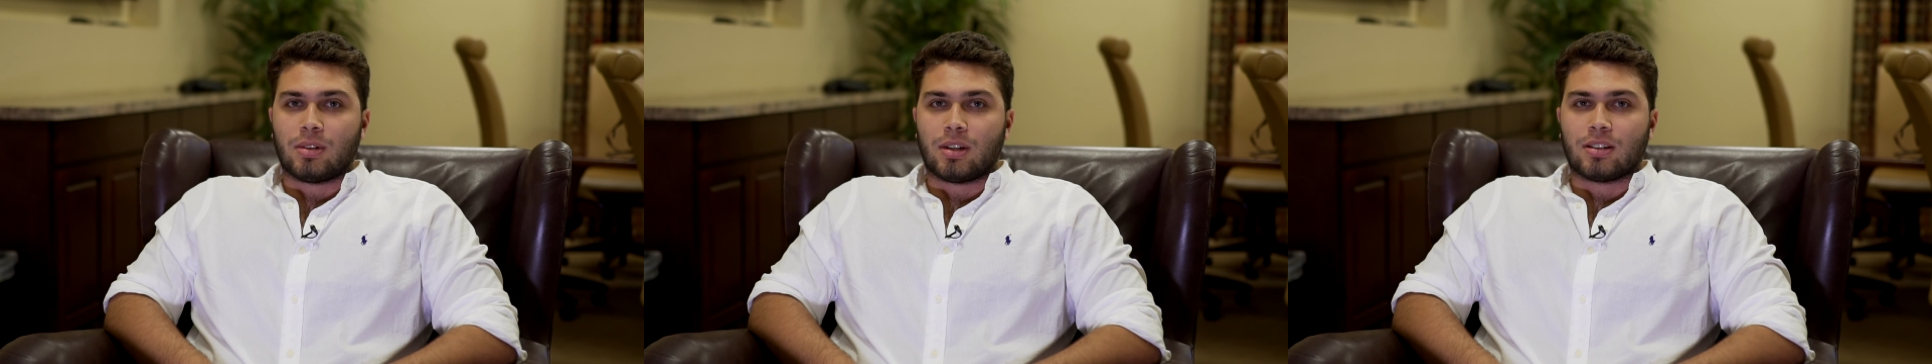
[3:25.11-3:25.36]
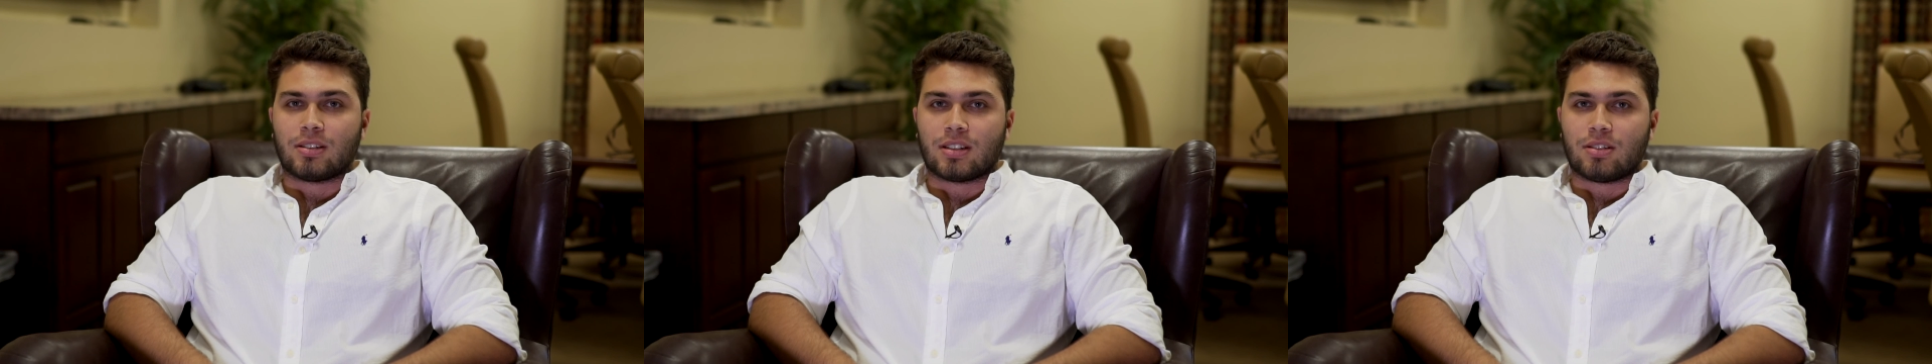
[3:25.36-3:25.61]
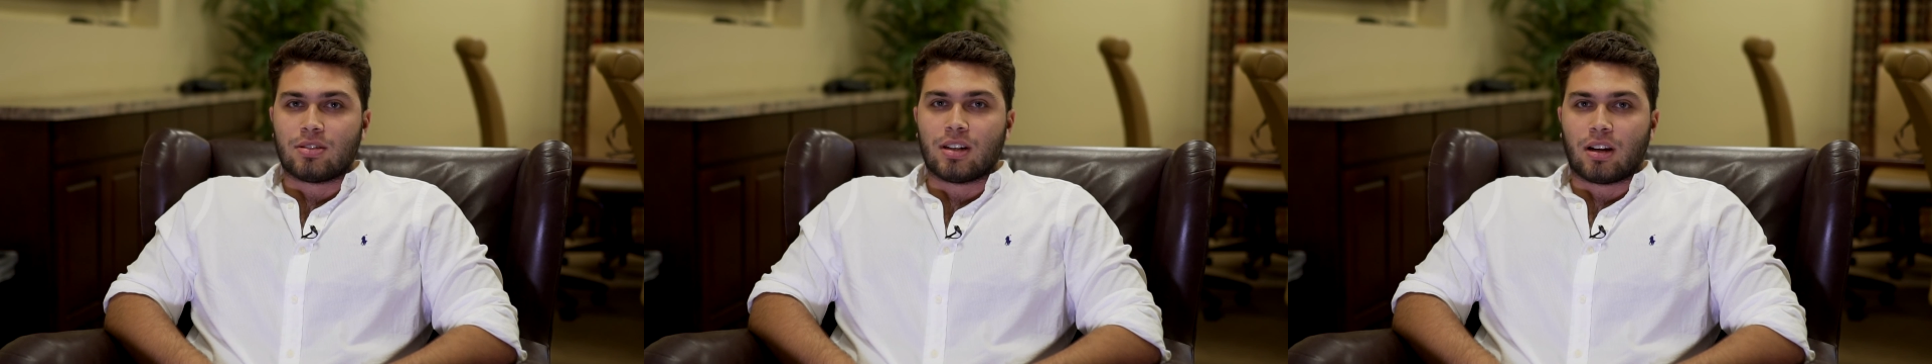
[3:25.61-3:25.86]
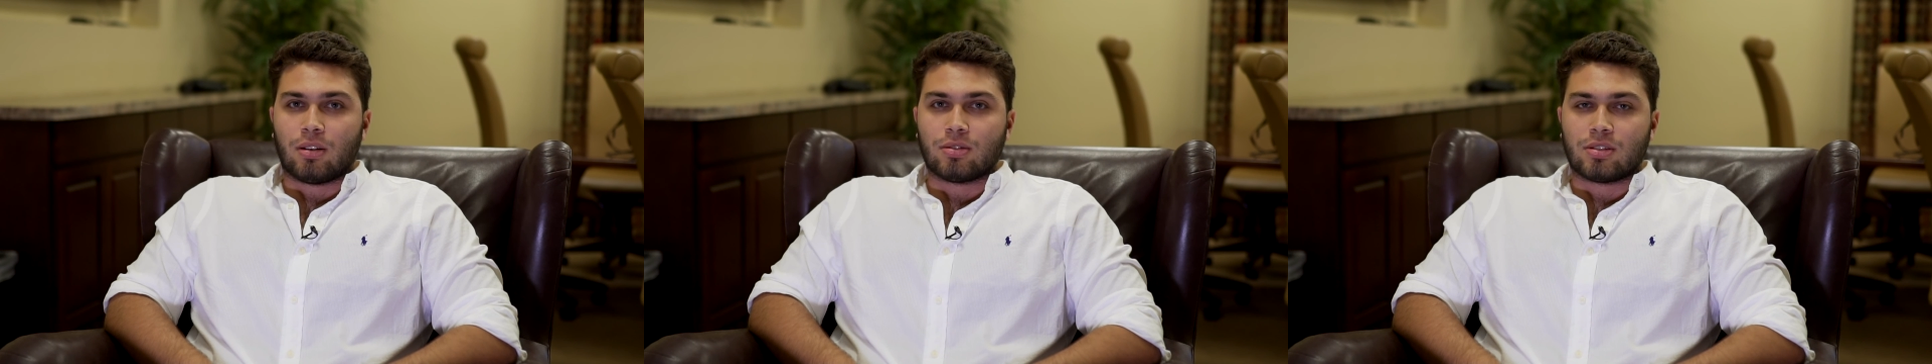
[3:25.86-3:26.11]
because as you
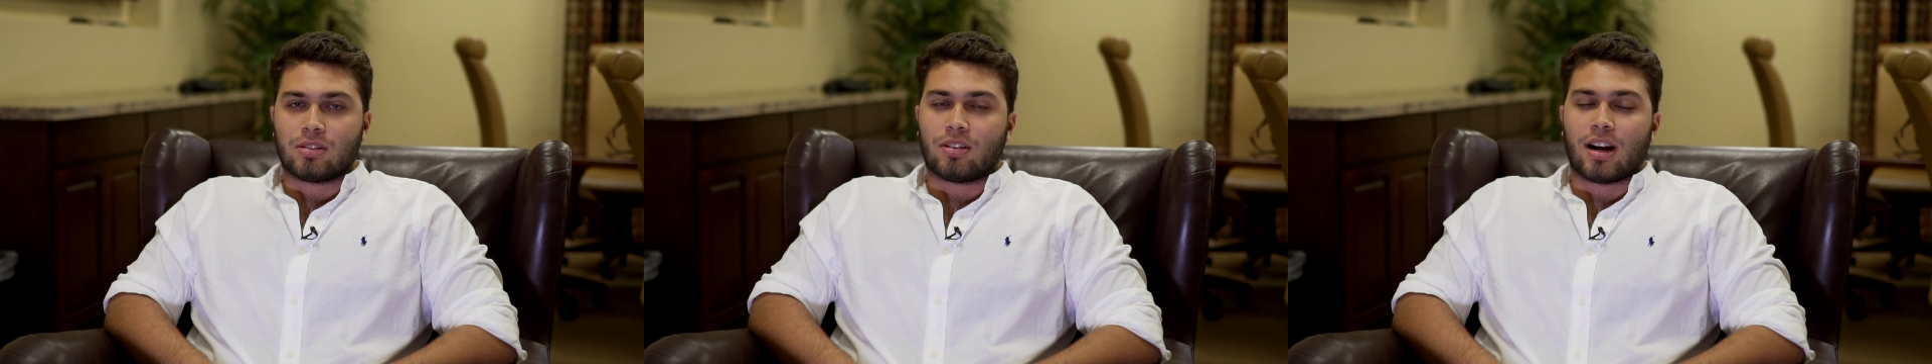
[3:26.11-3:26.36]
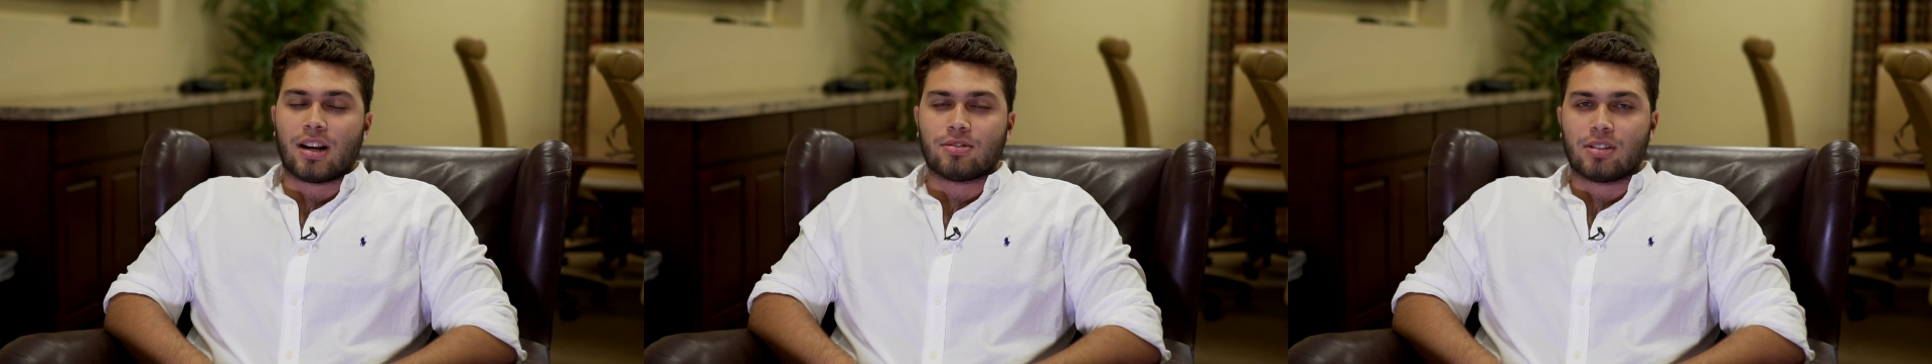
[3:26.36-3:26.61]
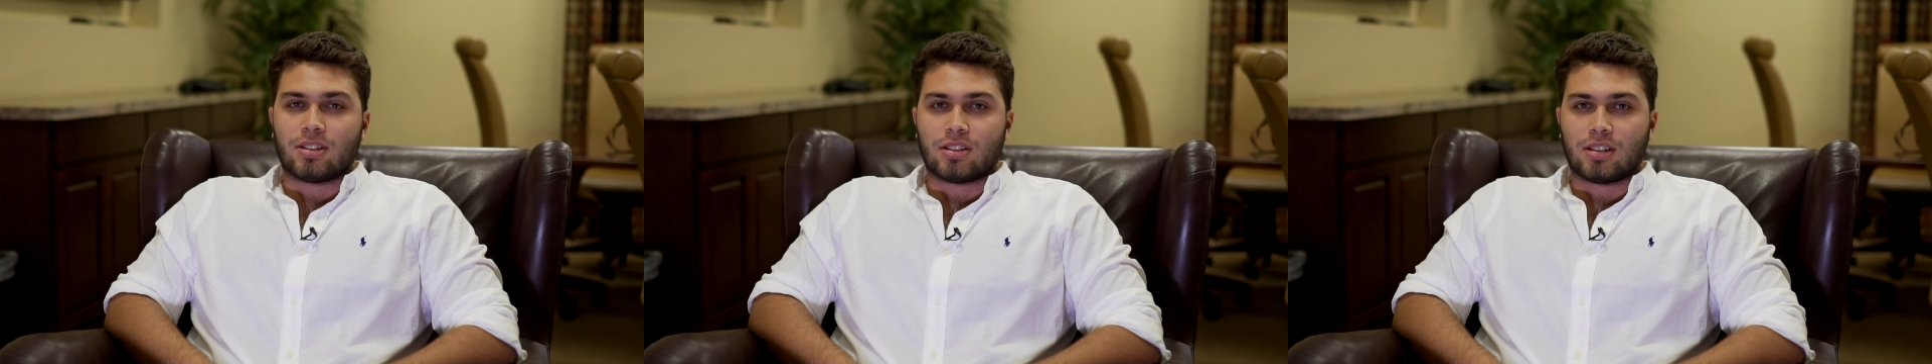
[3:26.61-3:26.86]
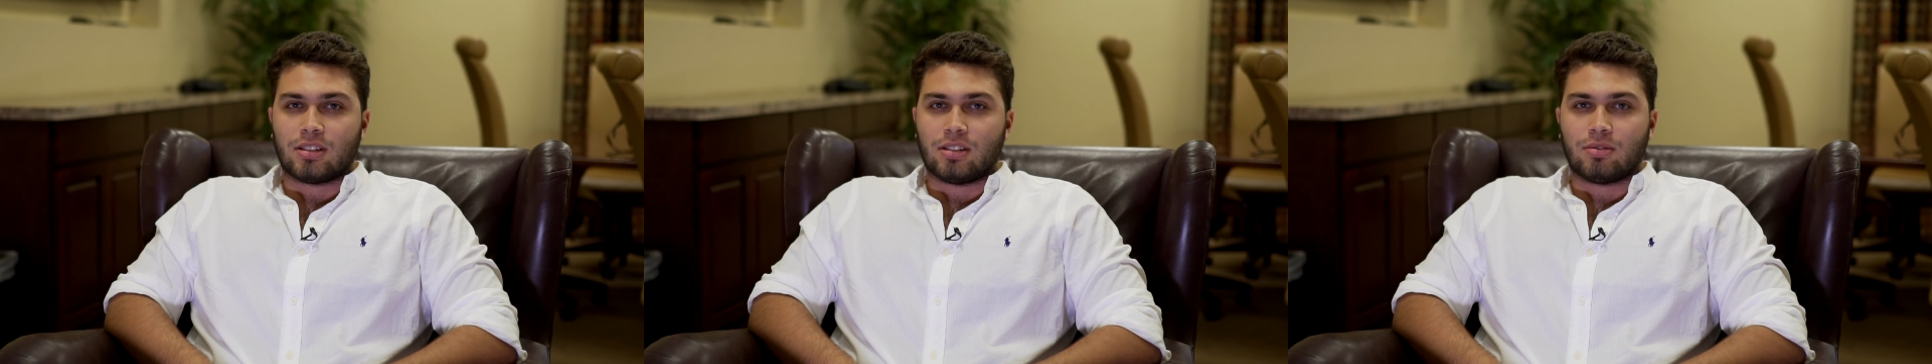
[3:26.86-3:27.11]
get closer to
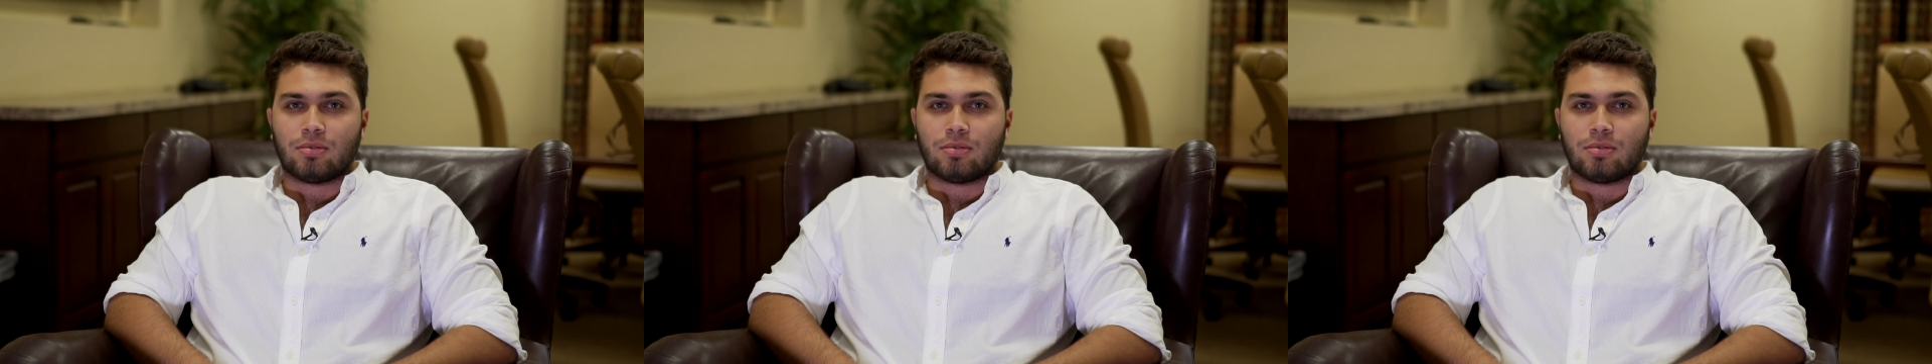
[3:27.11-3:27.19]
graduation,